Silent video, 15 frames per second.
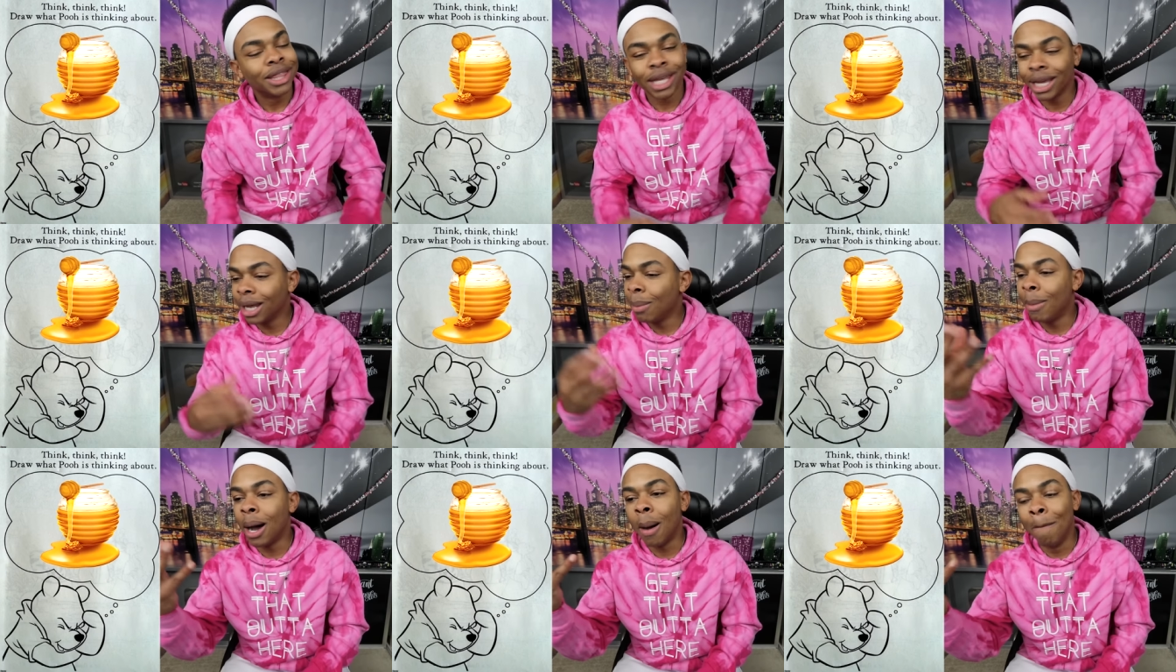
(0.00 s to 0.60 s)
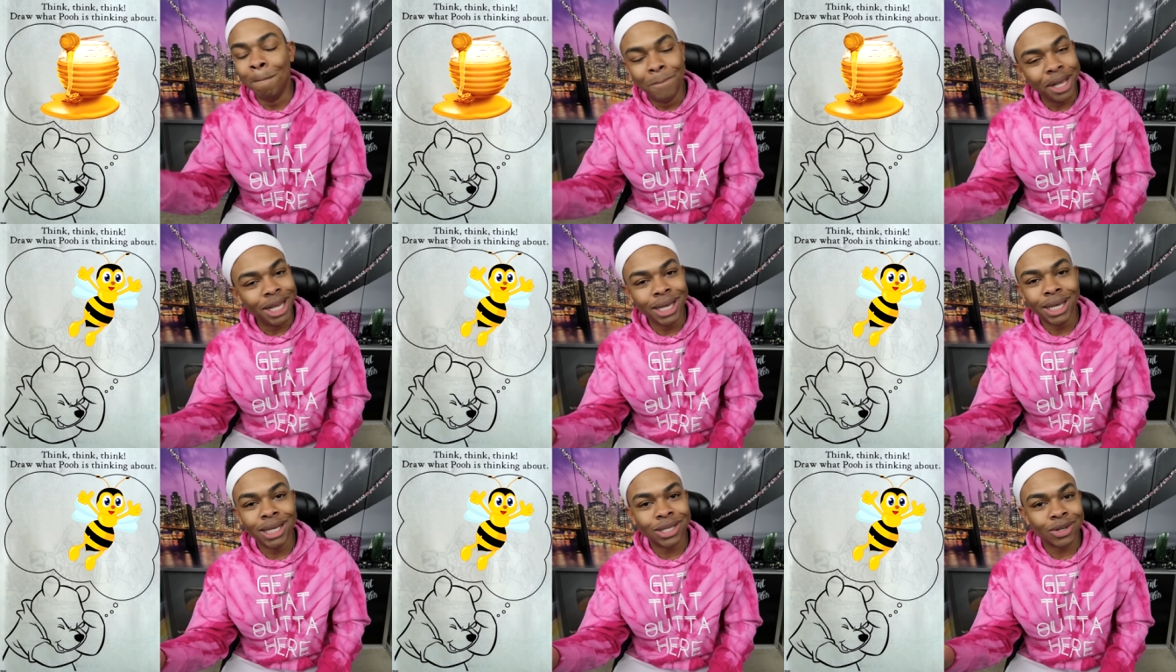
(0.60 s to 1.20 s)
thinking about
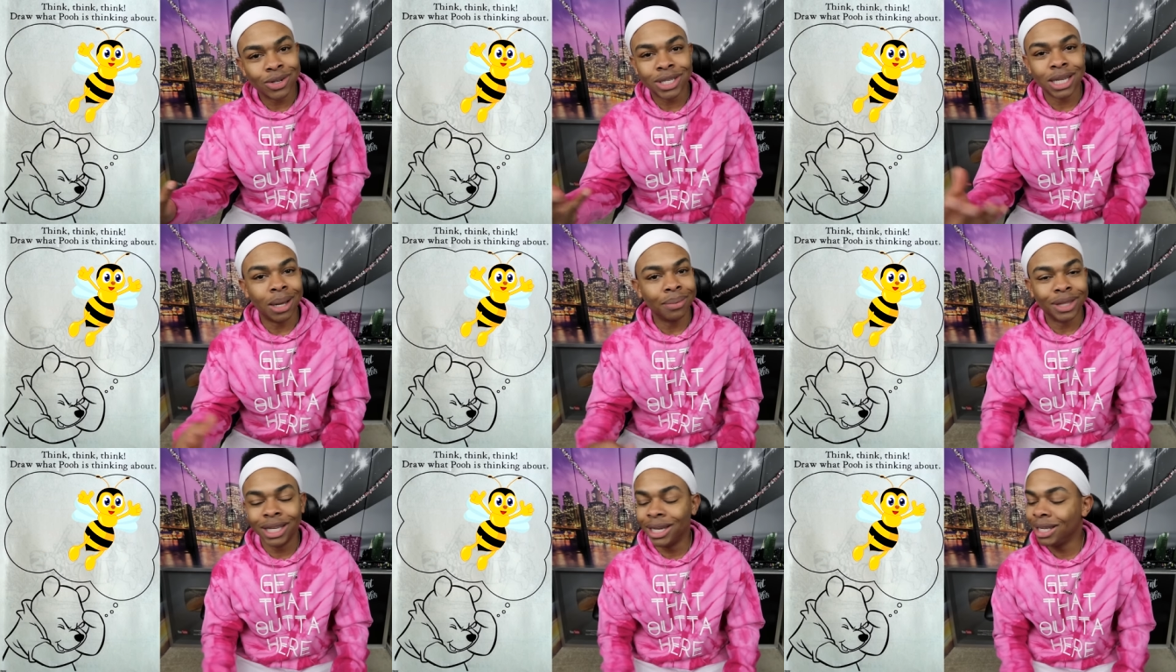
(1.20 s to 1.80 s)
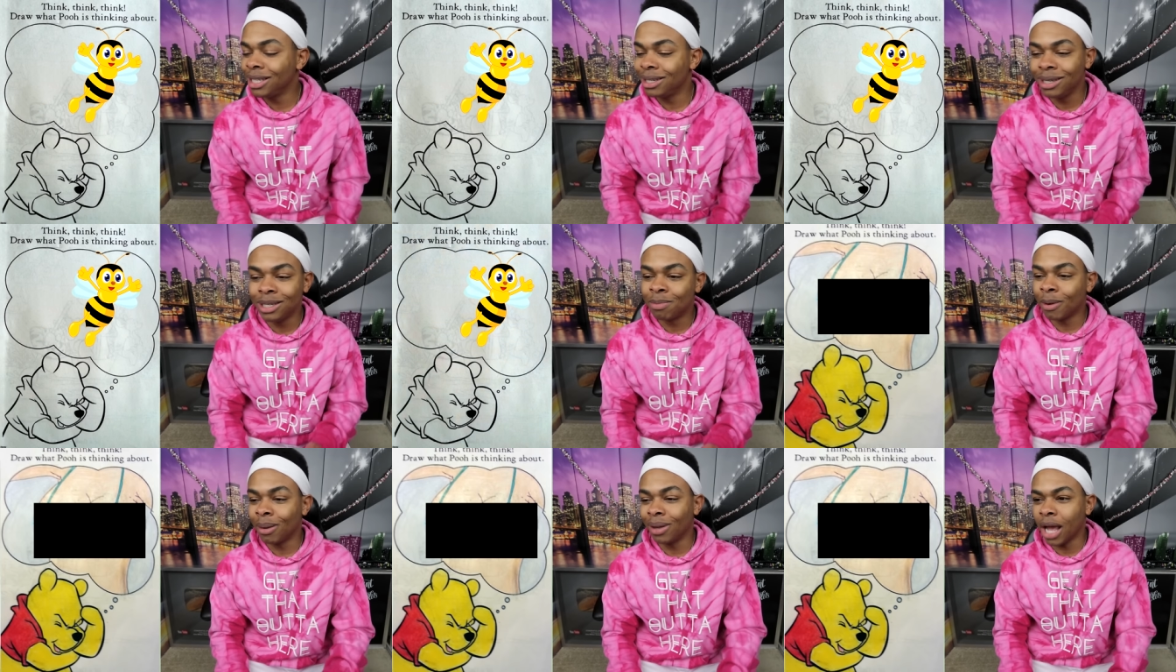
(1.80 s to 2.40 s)
bees or something.
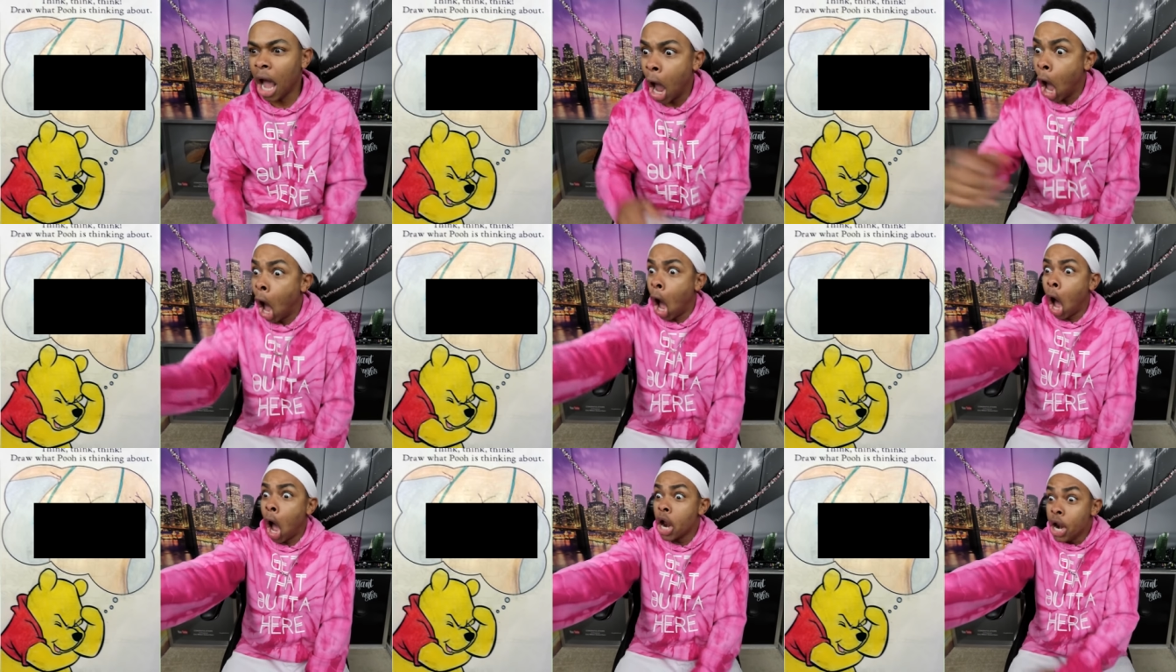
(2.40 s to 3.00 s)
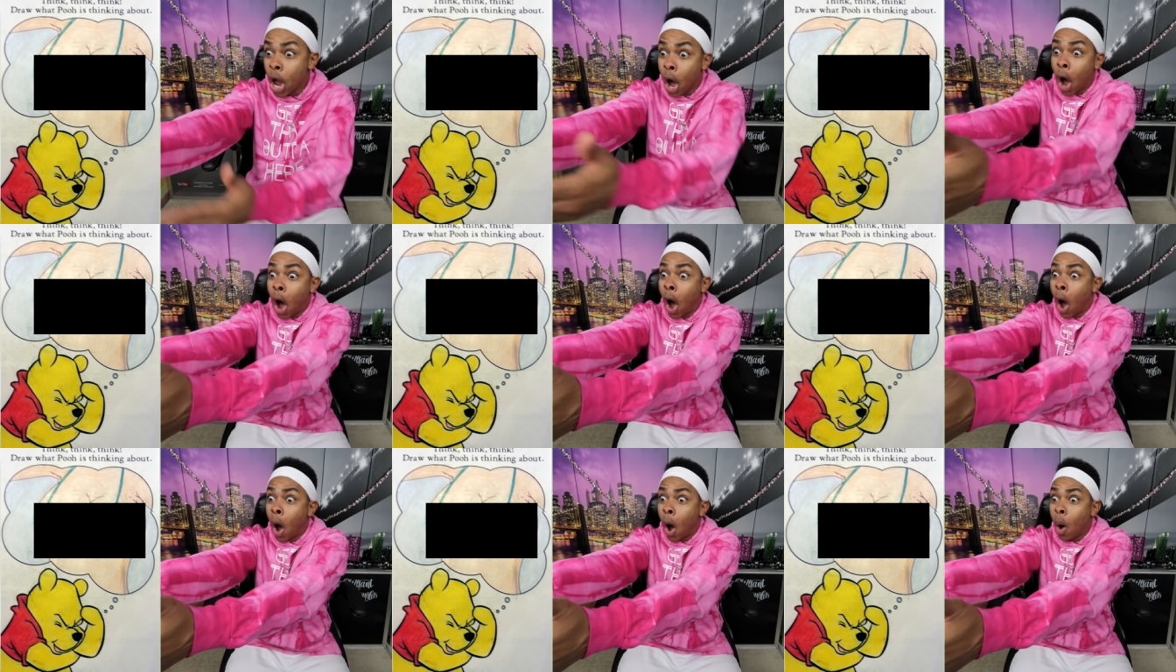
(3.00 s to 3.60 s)
He's probably, oh
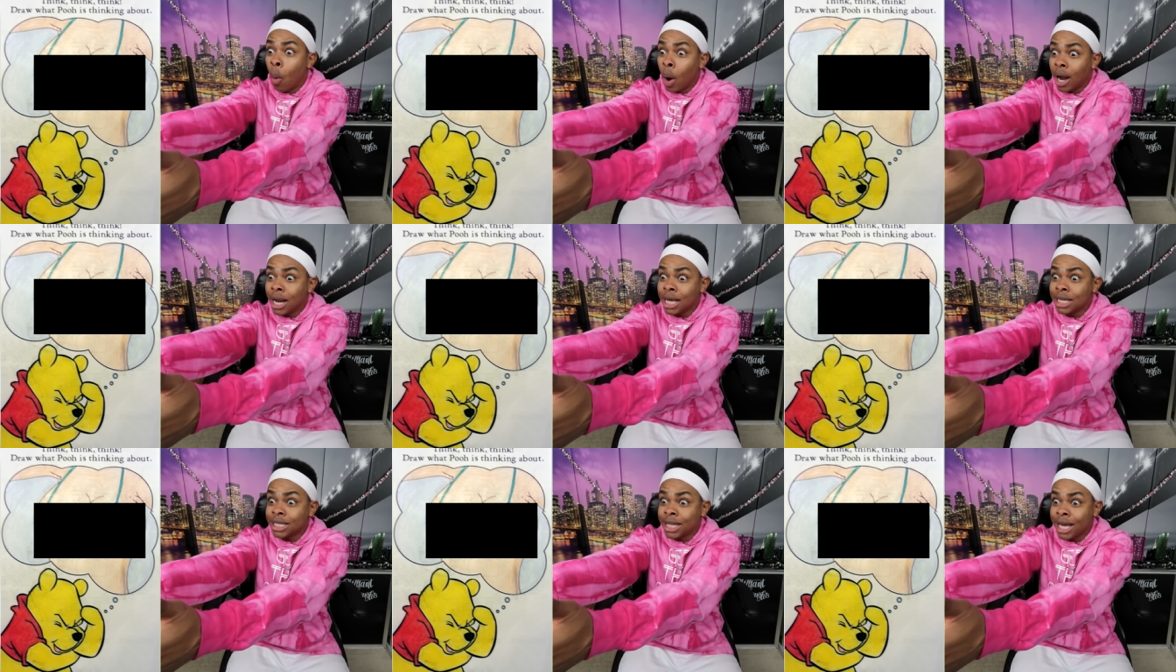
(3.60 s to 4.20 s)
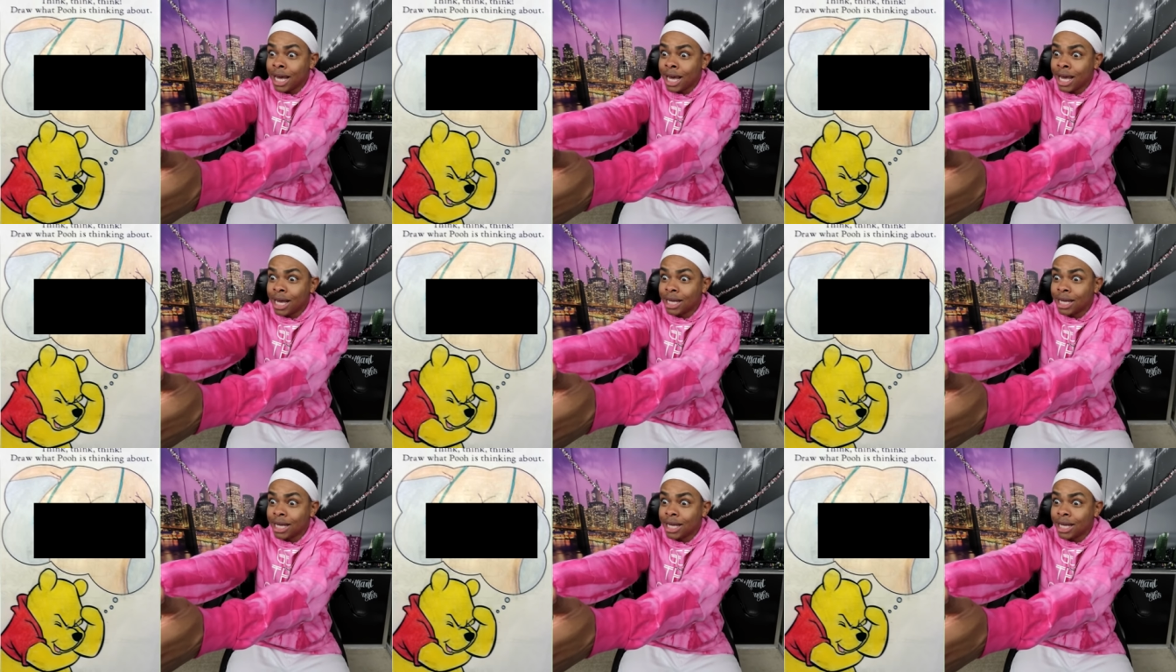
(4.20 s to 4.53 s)
no, what is this?